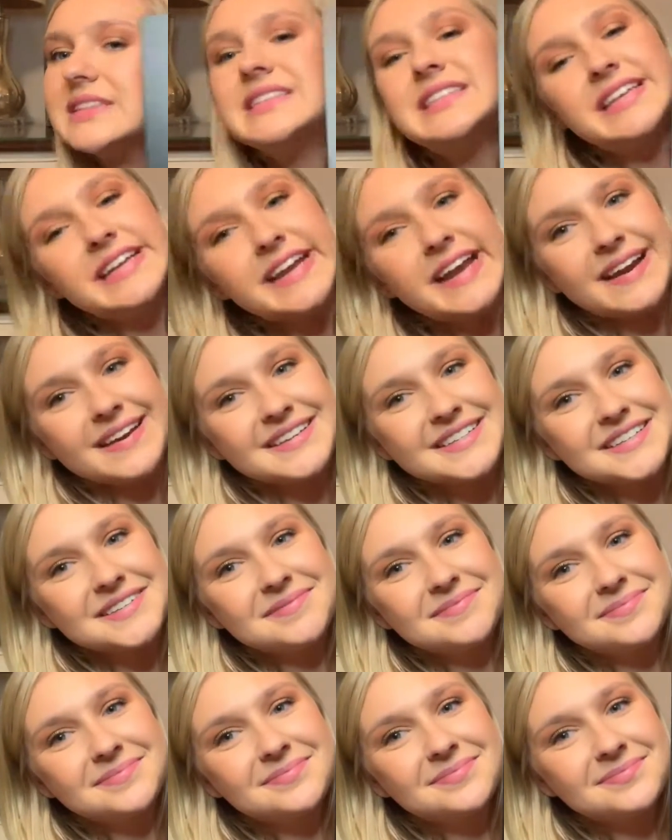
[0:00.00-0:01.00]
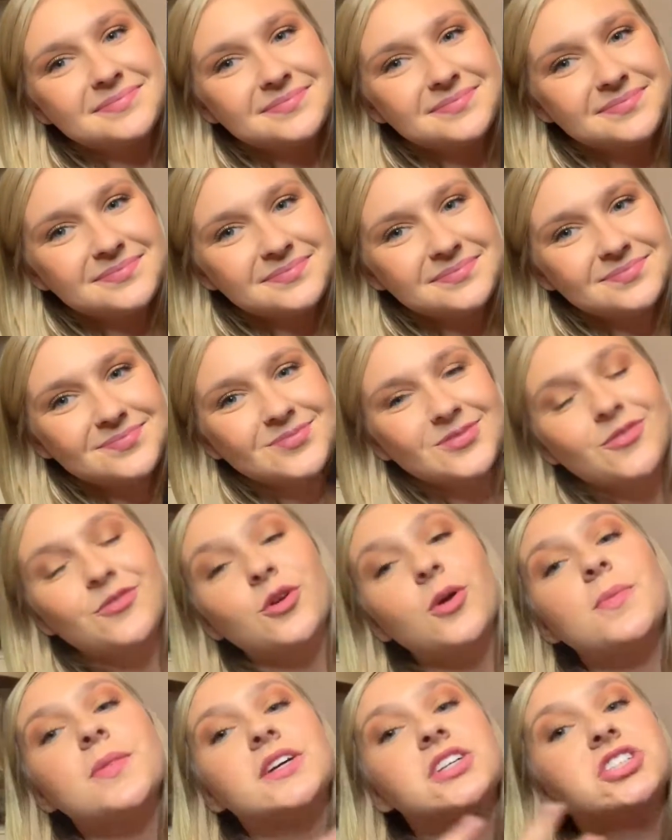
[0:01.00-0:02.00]
10 out of 10
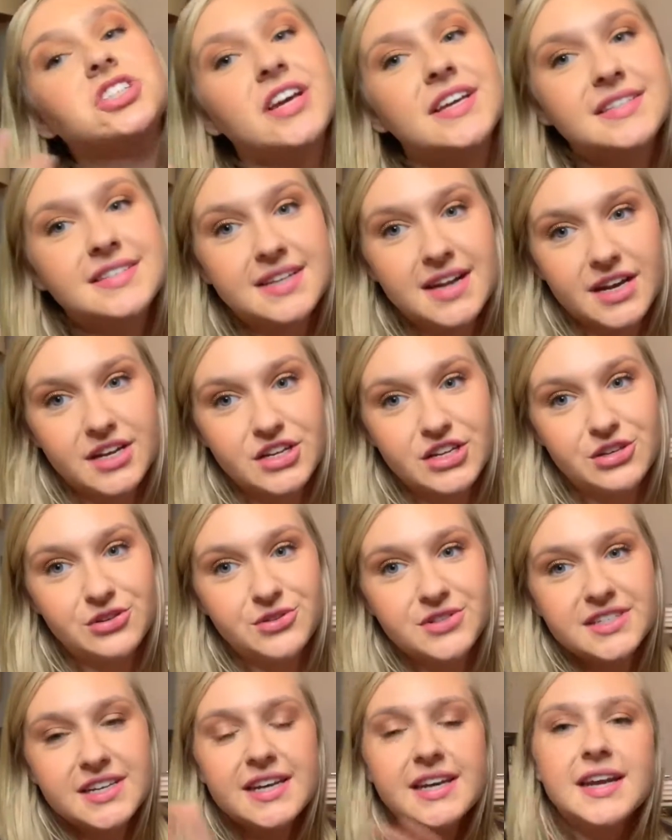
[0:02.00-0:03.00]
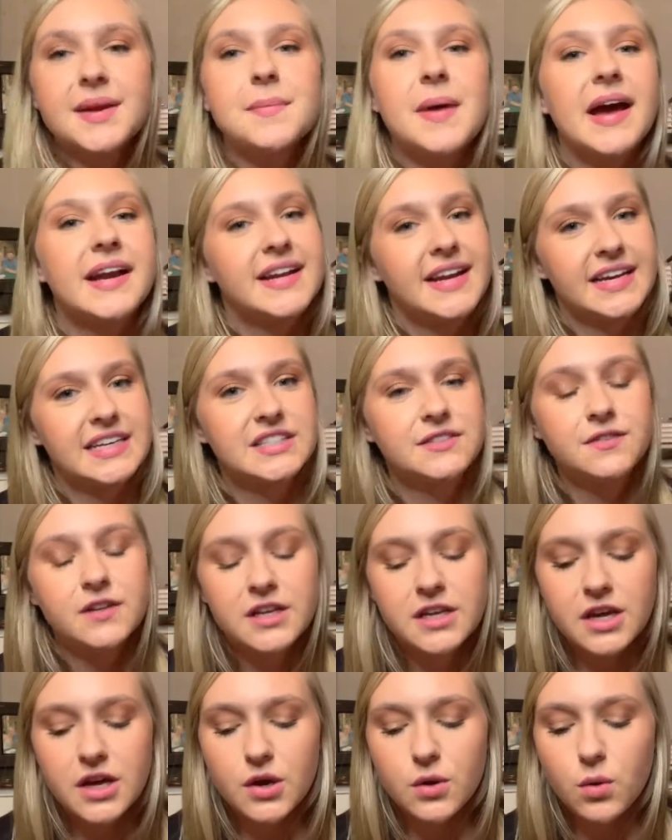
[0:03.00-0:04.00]
from the shades that I use. And my next
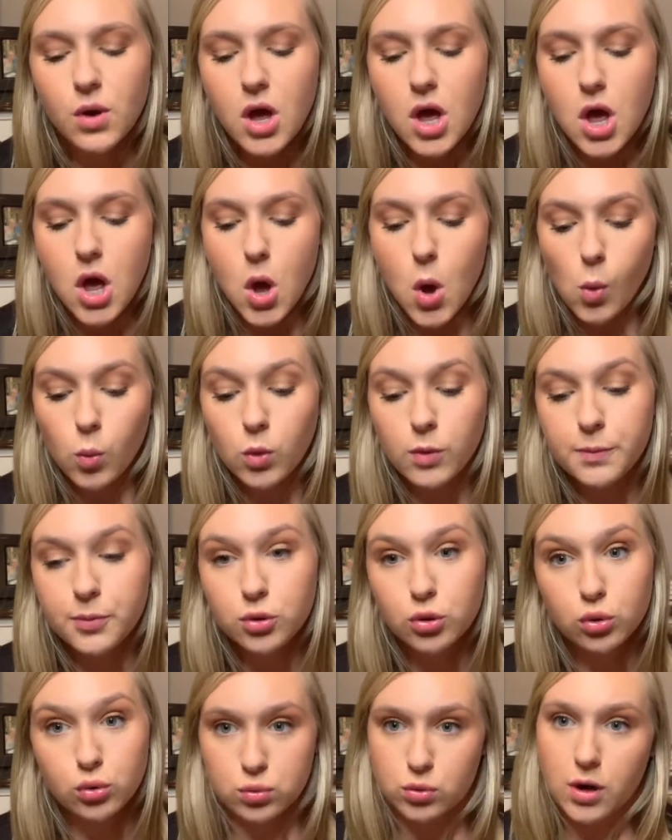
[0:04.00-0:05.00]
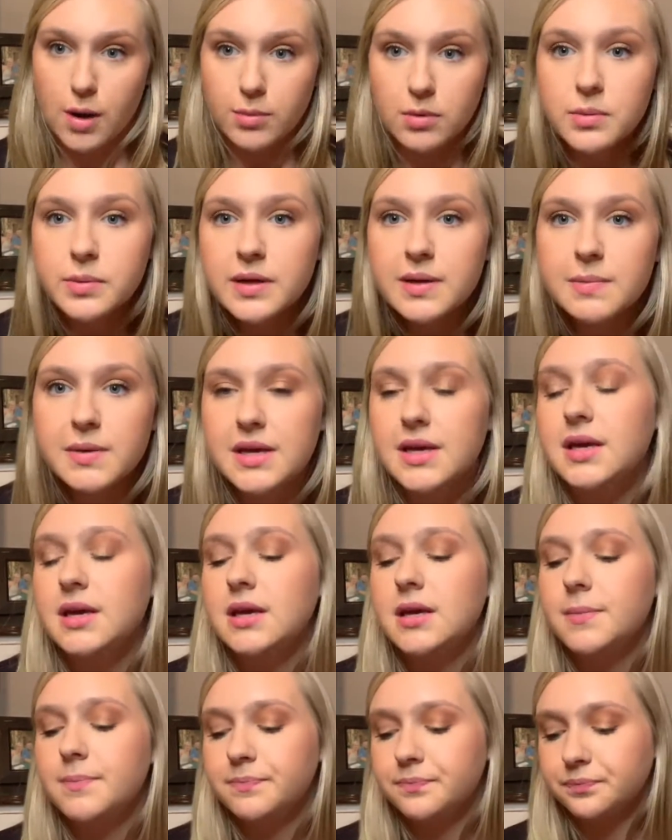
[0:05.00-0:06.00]
video will probably
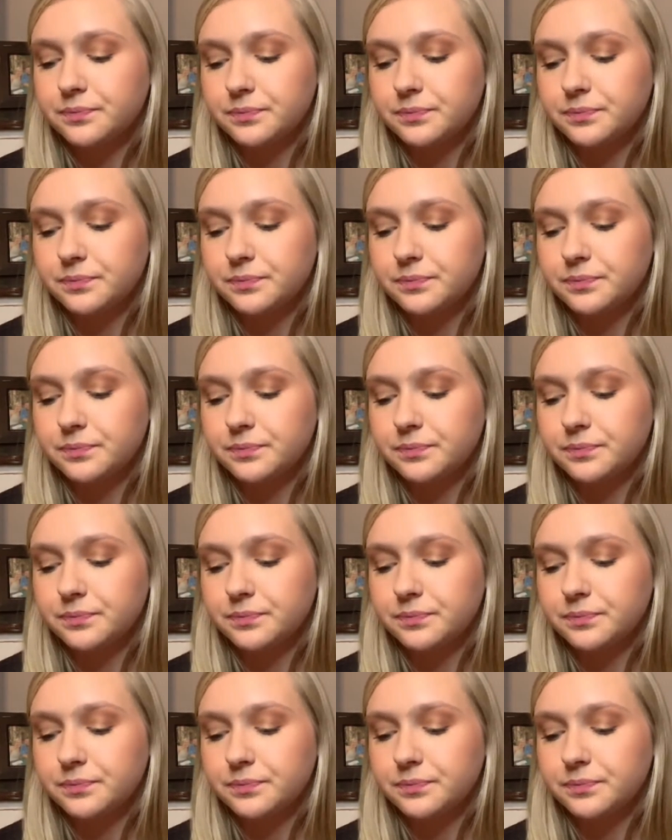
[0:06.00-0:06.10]
be,